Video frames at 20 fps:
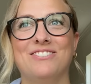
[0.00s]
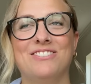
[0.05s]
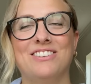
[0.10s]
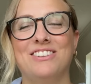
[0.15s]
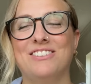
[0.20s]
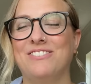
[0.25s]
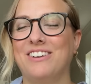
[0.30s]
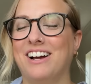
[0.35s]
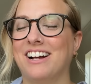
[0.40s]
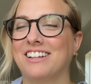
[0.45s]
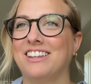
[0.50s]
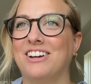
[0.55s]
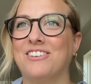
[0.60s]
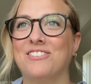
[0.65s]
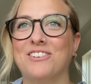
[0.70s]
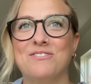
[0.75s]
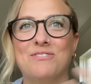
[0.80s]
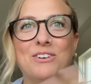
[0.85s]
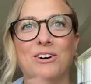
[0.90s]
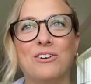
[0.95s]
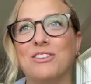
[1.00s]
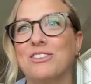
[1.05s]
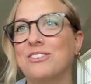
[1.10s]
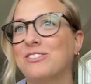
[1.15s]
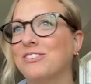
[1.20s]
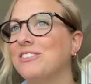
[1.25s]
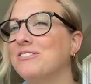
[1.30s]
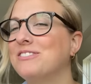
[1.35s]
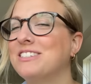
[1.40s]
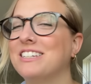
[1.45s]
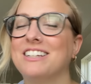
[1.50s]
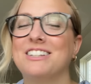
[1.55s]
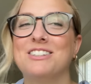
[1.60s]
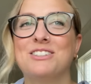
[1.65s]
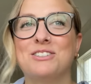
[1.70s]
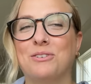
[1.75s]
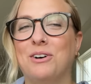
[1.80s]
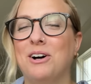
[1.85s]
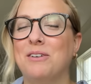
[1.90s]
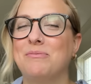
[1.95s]
the fact that we're both thrifting and
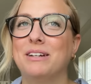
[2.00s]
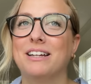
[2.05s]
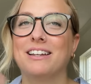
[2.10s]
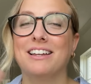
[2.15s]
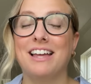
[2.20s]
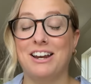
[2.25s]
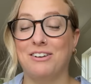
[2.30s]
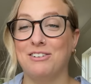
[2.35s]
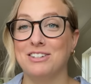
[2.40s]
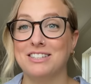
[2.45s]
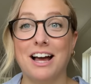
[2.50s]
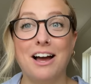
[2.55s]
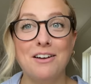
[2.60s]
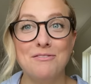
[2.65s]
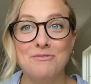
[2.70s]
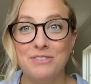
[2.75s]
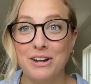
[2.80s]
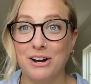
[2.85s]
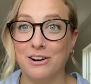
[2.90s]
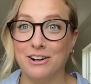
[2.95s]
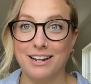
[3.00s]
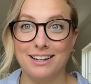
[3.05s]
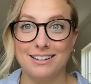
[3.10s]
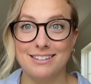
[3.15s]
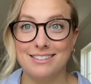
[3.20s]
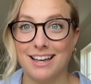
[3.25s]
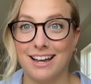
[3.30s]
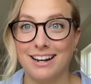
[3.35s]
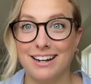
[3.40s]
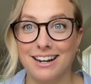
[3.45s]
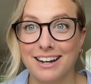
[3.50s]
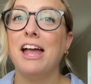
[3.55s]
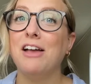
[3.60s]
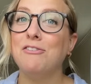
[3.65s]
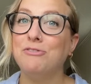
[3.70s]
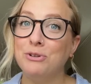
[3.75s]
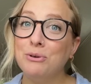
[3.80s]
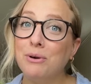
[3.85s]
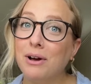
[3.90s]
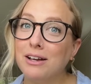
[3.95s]
swapping. Anyways, I'm very excited.
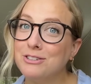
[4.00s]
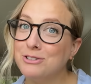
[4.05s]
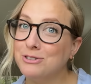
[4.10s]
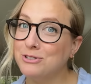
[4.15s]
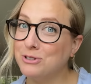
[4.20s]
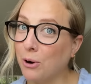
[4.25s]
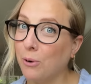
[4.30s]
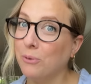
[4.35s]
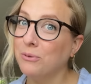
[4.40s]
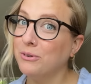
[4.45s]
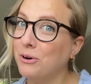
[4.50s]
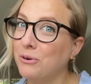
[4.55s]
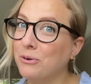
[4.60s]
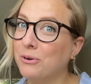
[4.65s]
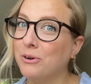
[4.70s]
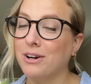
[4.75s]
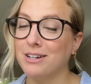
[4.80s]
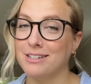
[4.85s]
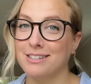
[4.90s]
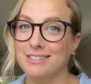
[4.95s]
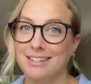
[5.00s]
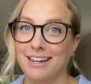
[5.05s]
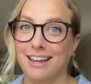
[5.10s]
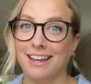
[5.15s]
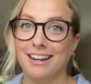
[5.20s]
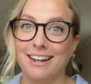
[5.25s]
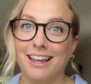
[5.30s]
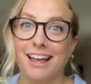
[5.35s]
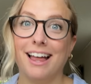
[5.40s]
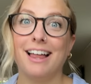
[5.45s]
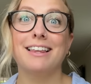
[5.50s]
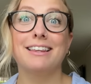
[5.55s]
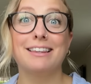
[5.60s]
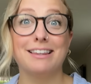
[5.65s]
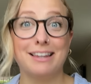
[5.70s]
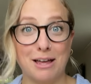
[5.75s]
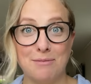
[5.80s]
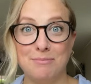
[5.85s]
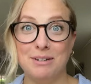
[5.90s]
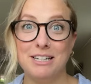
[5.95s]
If you guys don't know Kristen,
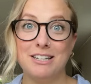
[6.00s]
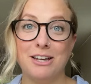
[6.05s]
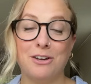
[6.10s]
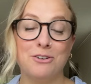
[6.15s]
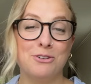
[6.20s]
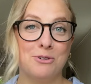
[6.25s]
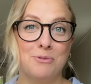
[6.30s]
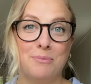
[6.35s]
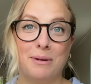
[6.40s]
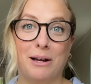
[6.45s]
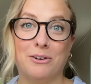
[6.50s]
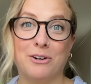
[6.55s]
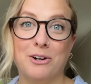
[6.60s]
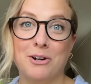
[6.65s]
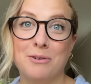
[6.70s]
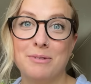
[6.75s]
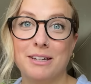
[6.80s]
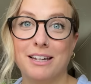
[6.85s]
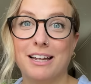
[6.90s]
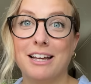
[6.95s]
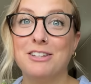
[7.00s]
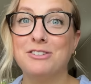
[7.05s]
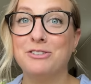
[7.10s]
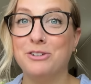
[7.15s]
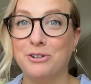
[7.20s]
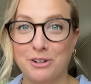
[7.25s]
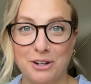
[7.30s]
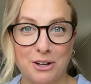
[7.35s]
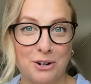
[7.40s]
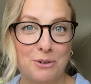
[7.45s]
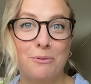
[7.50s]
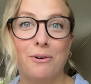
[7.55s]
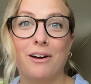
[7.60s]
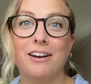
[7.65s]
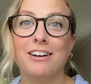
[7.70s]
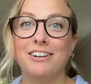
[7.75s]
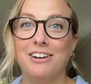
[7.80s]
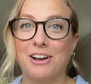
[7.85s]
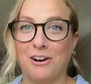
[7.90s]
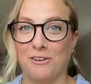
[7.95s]
let me tell you about her because you're gonna
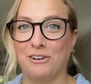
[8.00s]
wanna know